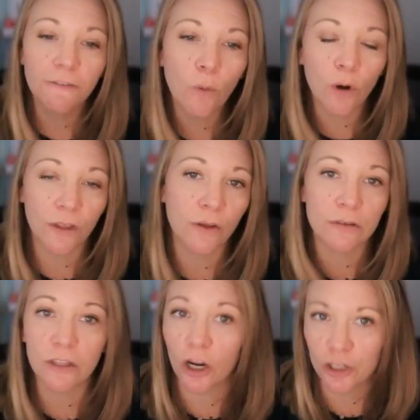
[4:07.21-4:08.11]
for
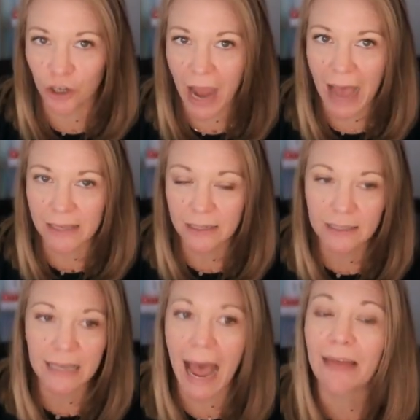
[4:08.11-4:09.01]
those larger
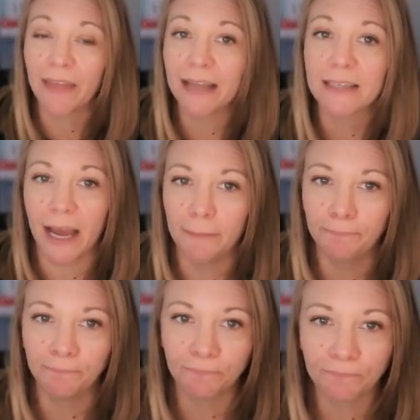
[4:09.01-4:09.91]
asks at that time.